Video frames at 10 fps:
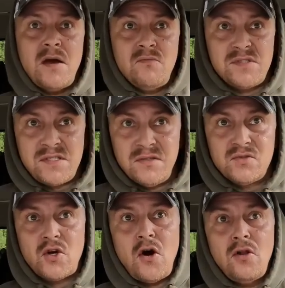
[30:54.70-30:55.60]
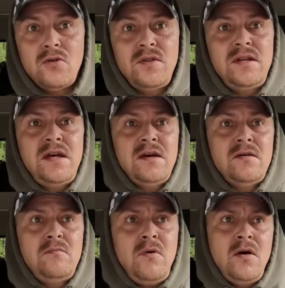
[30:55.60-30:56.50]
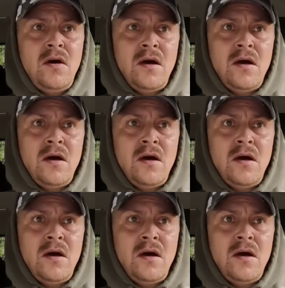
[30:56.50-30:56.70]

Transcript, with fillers: and was still taller than him